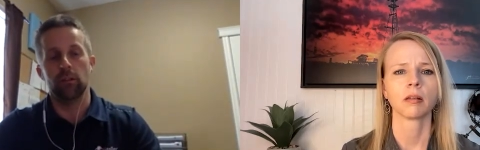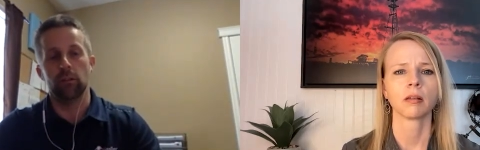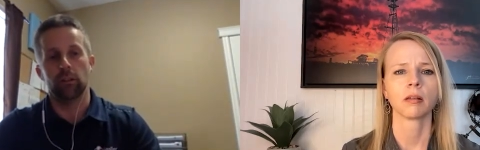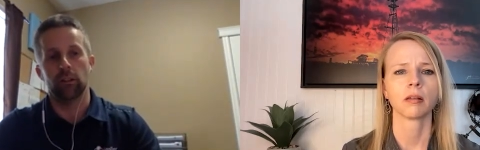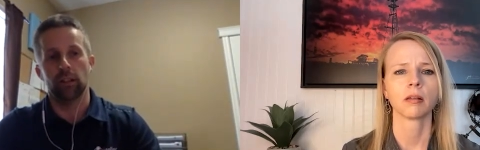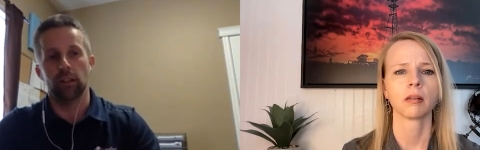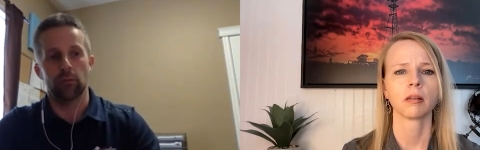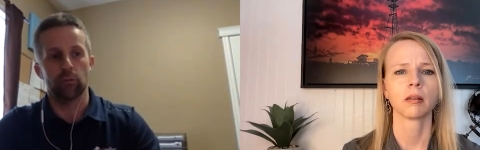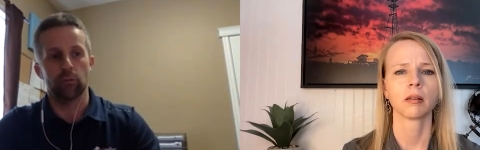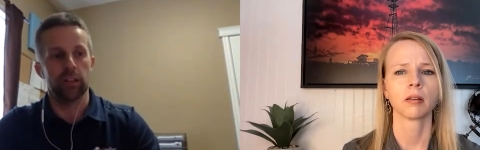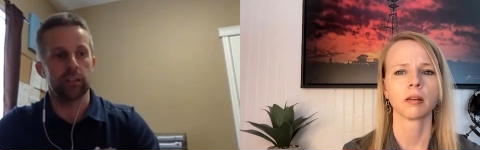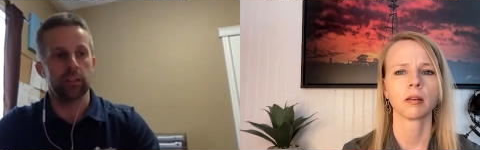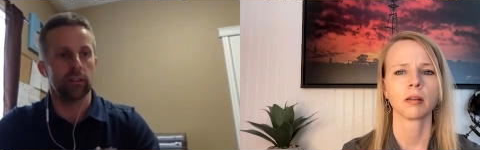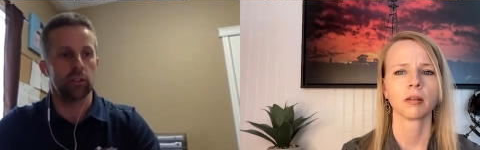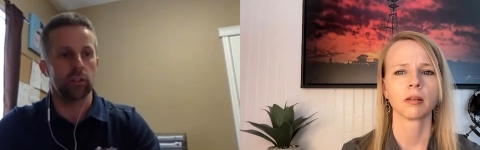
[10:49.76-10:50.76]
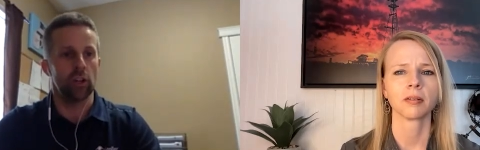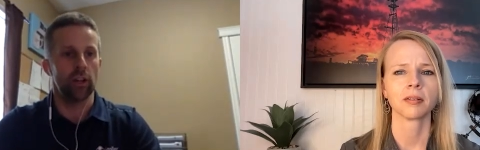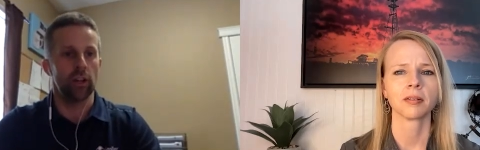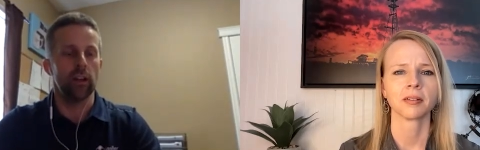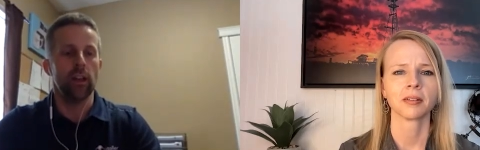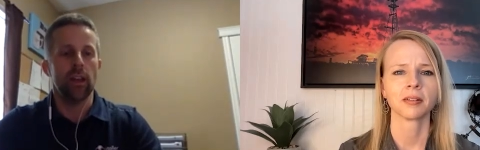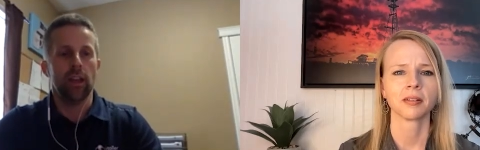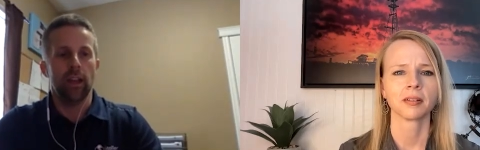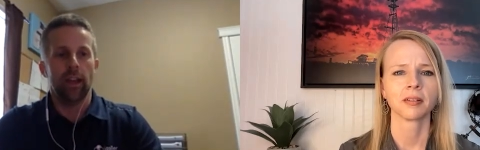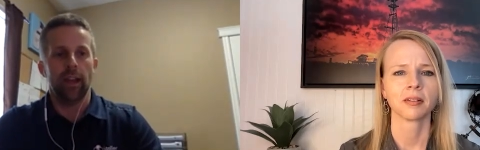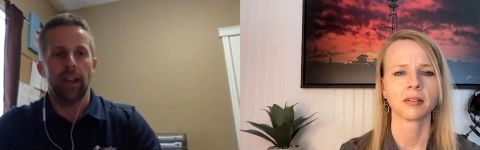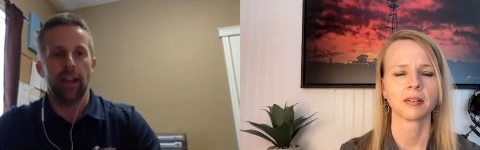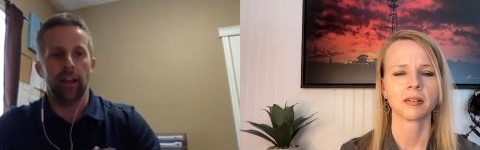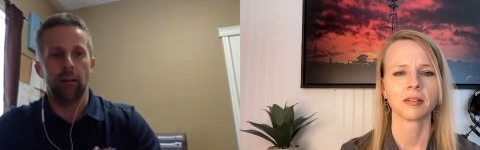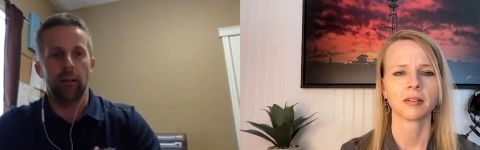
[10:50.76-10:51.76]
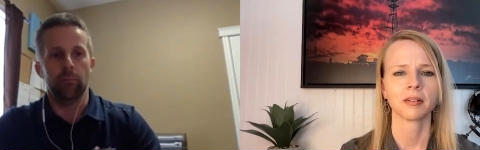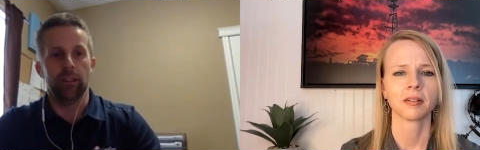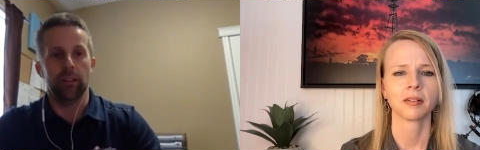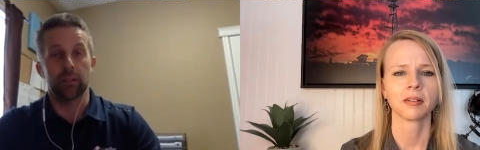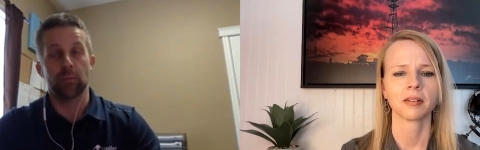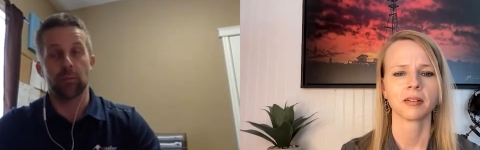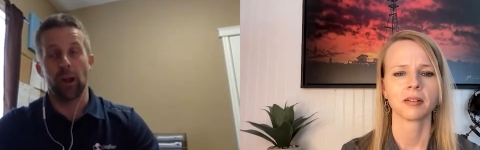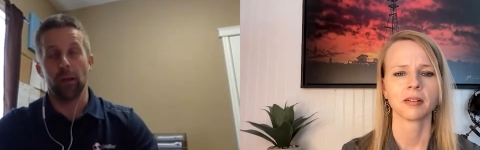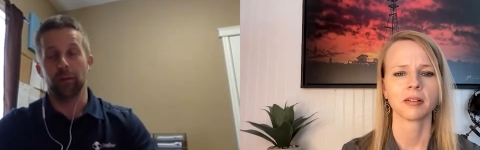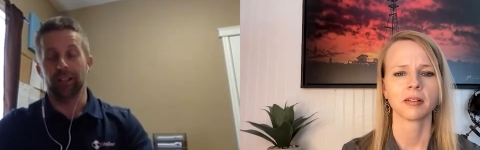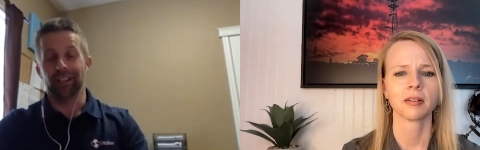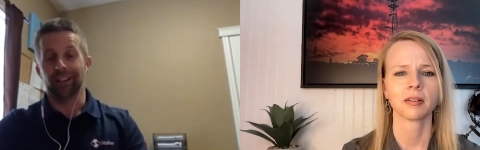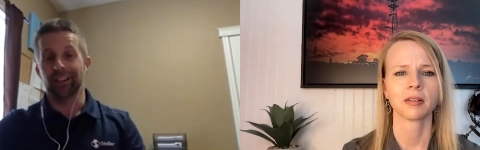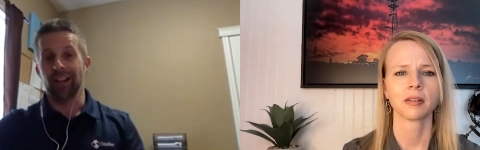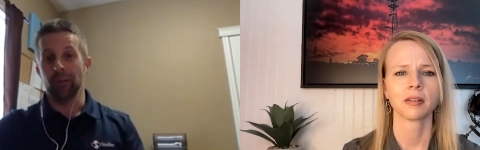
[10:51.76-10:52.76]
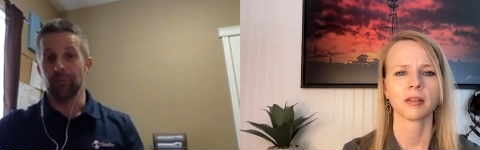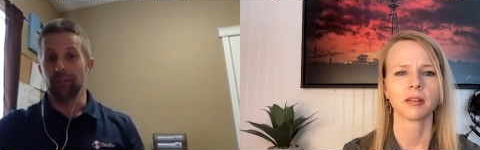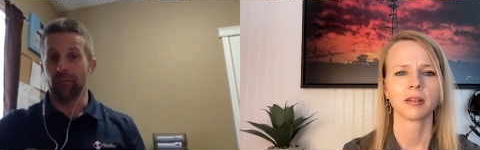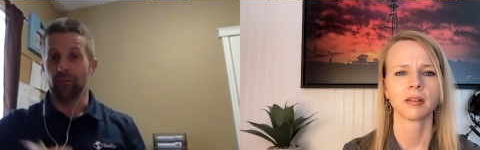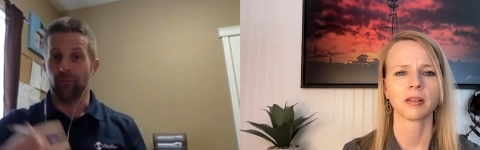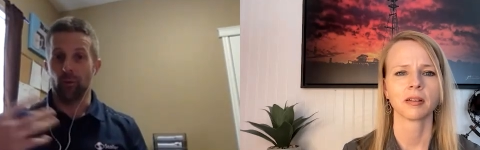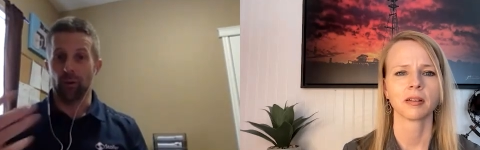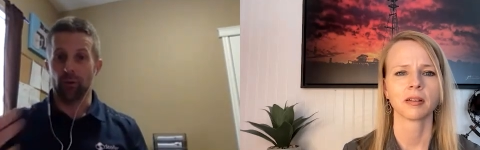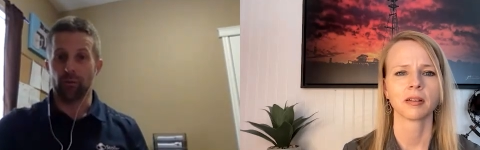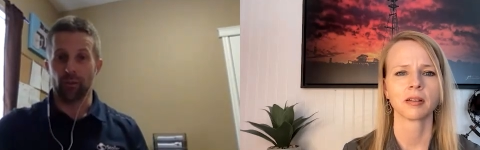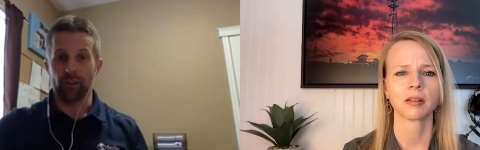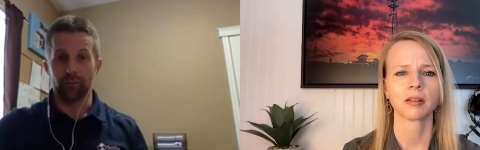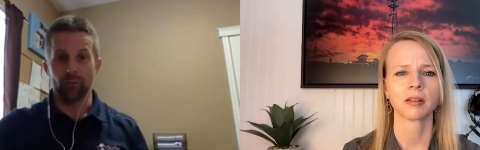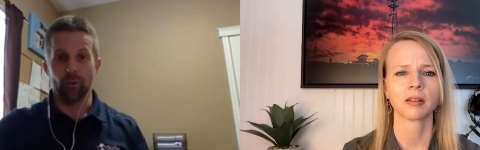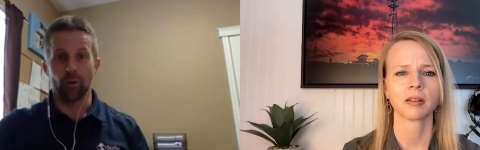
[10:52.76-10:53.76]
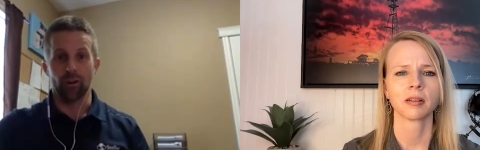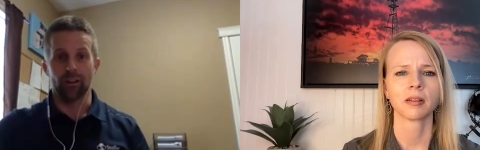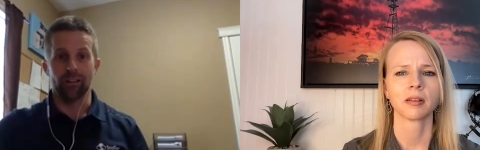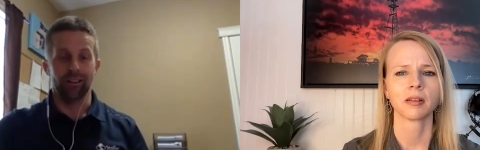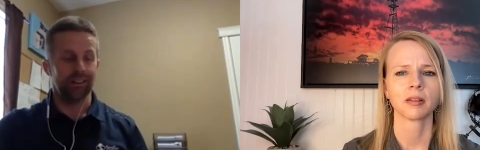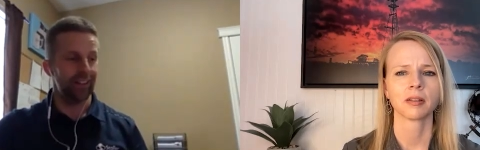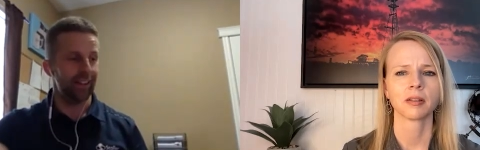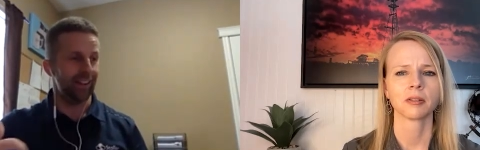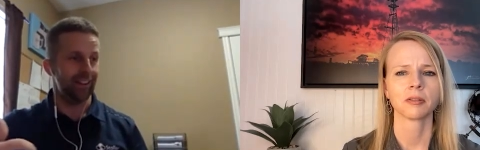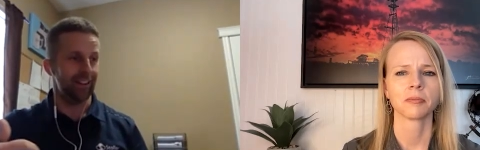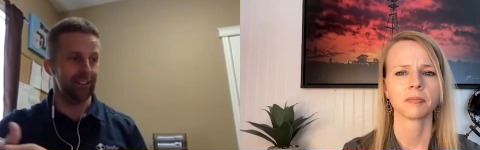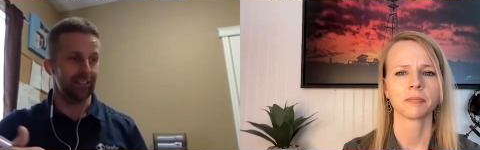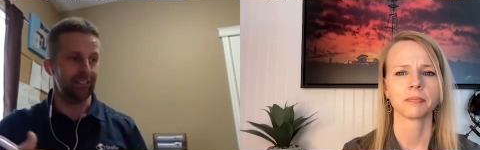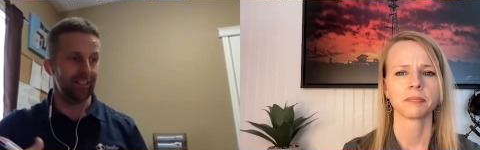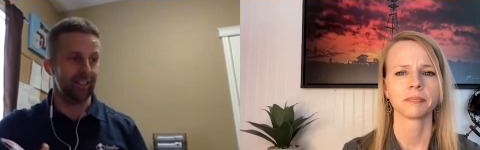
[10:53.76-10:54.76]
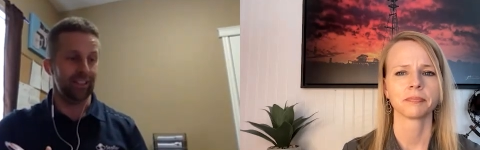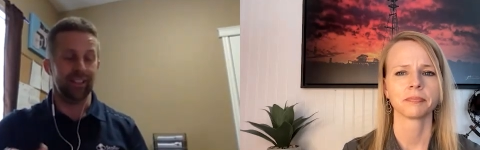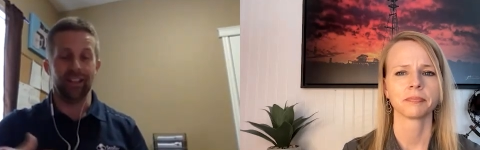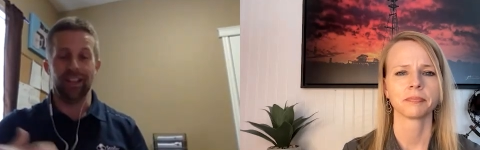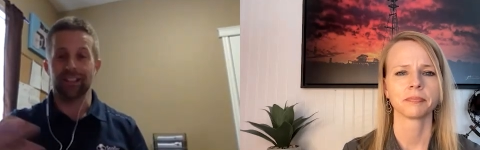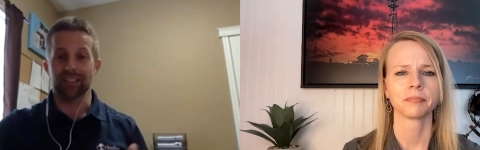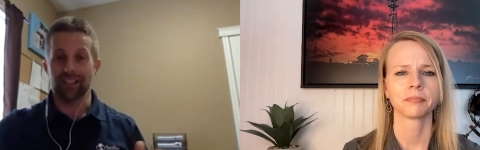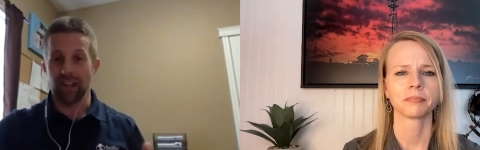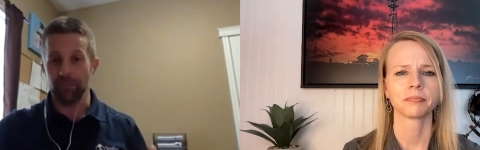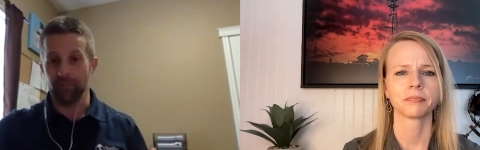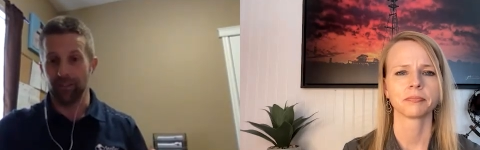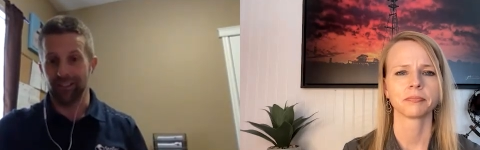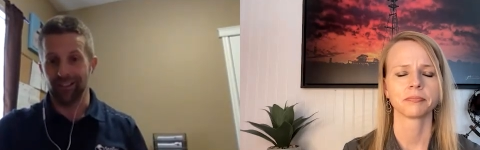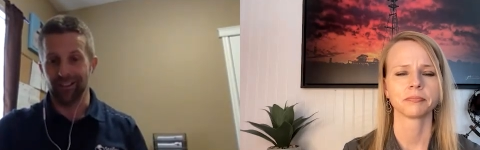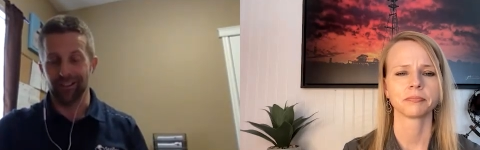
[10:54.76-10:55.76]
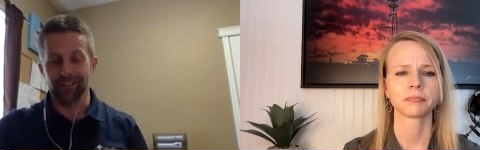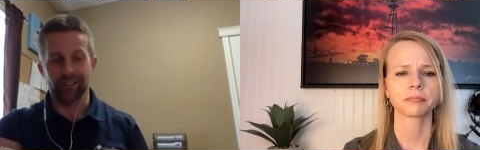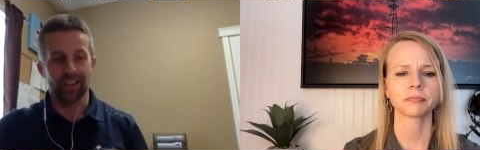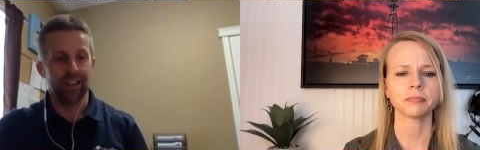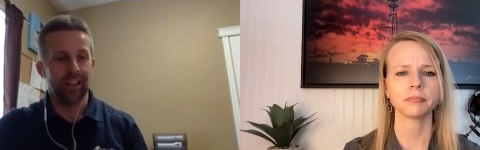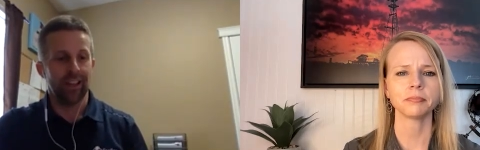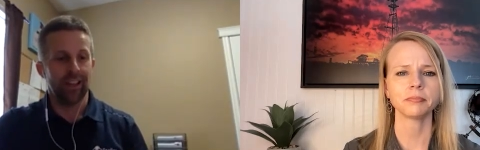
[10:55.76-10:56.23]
Speaker 1: doing a lot of research on, and it's probably going to come to the forefront more in the next coming years.